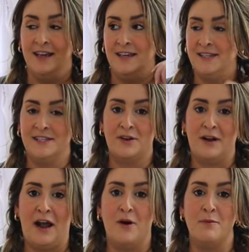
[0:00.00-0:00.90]
He's here
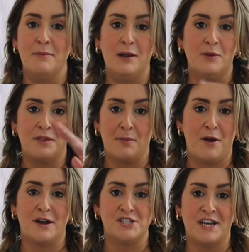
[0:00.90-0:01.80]
to help me with the
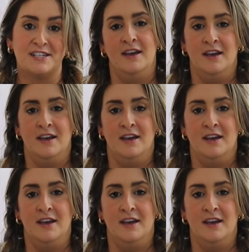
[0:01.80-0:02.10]
project.